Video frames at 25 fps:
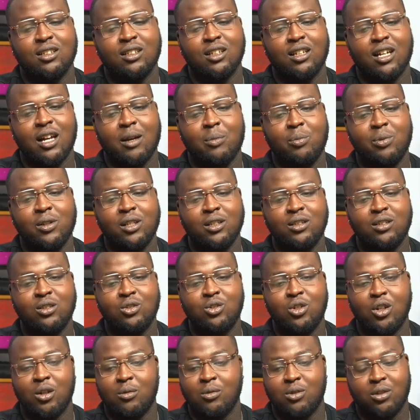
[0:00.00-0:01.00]
I played the
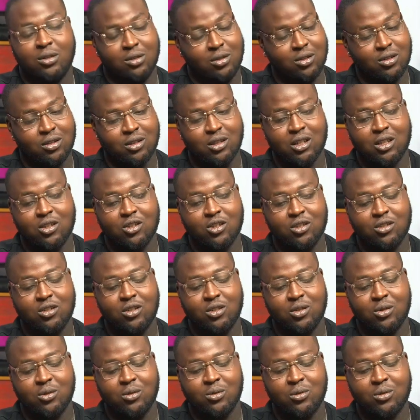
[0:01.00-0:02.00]
drums also in secondary
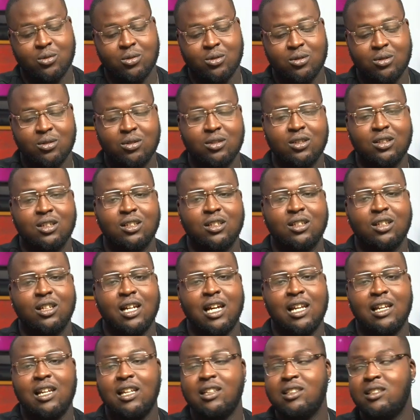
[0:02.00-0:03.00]
school. I
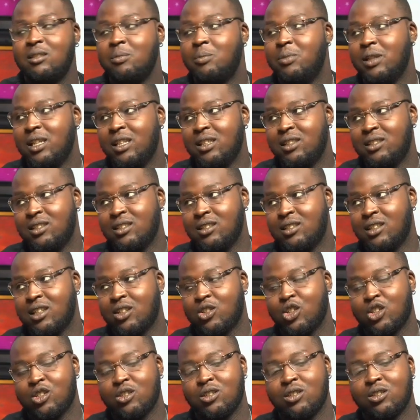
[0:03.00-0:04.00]
learned the bass in
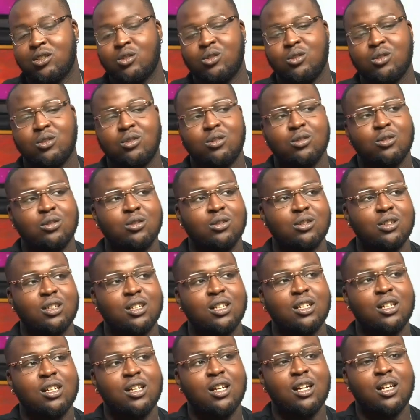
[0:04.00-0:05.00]
secondary school too.
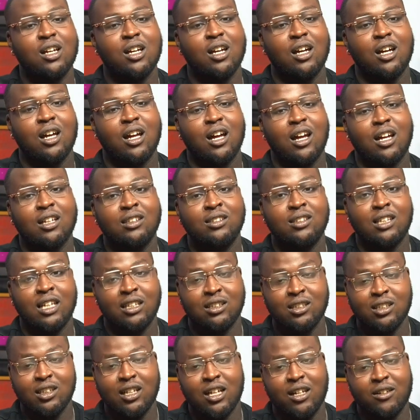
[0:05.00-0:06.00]
I
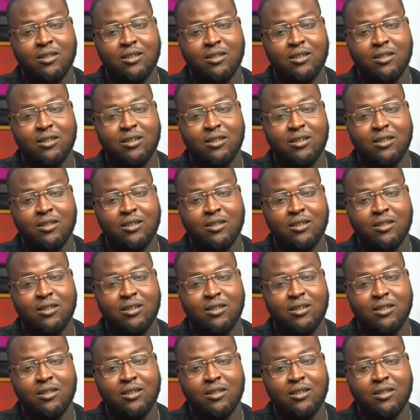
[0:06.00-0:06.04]
think I